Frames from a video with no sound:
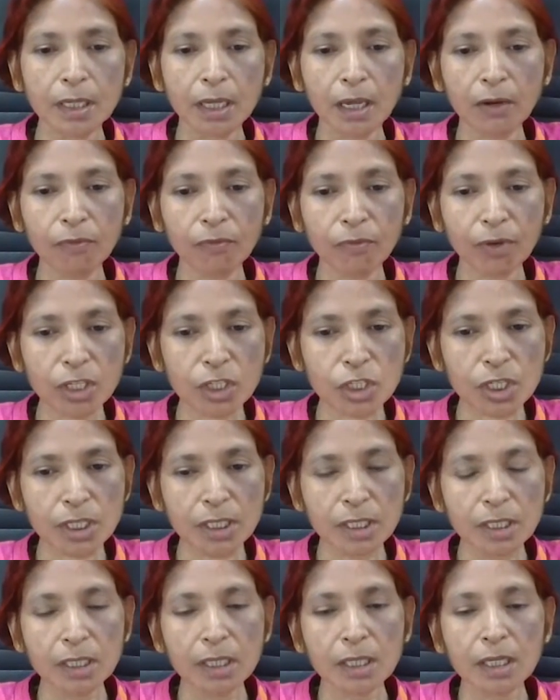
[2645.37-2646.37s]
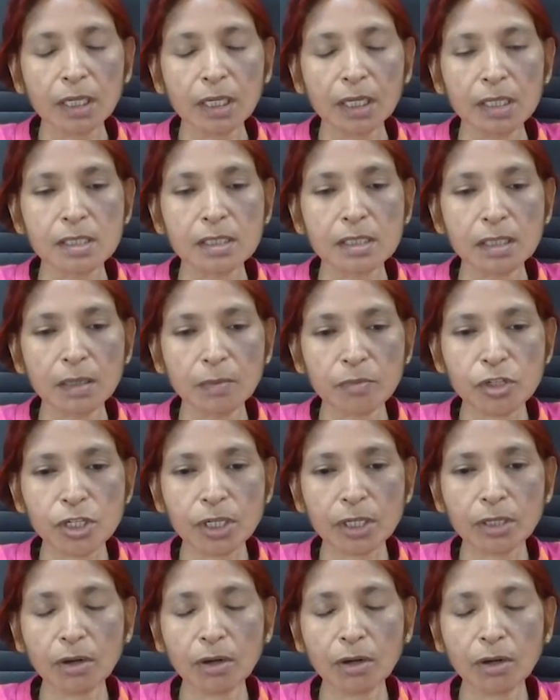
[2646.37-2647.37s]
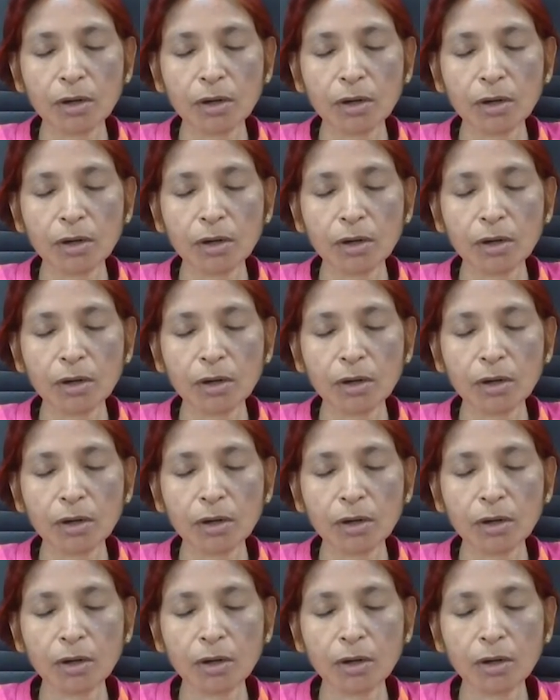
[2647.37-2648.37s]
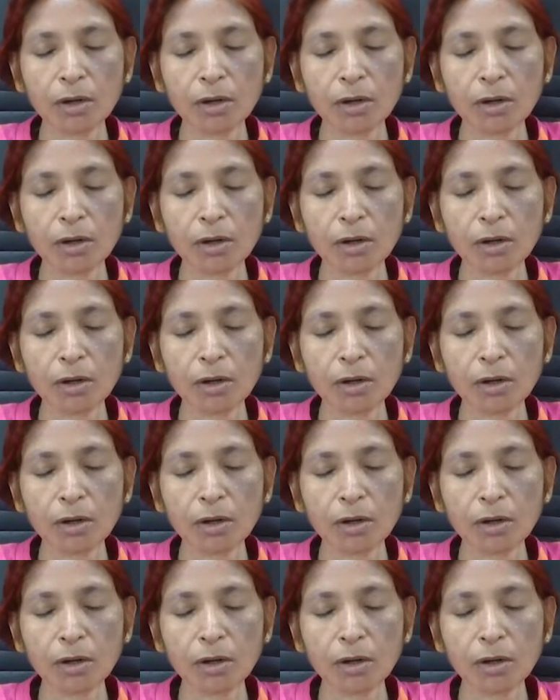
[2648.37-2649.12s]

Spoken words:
in which consumption of one person